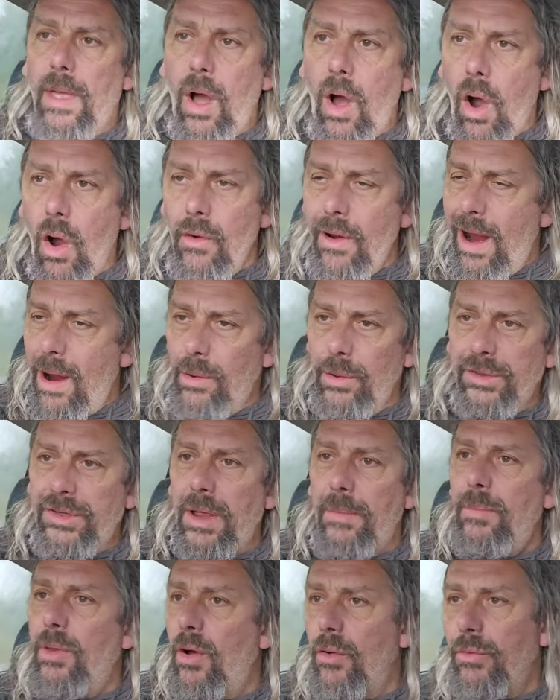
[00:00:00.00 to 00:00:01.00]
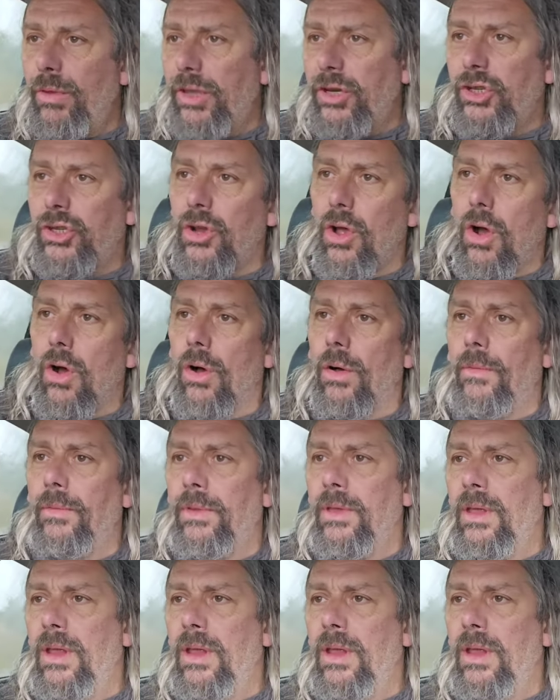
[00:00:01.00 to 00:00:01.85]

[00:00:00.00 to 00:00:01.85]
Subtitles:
Or ours, I'm not really sure.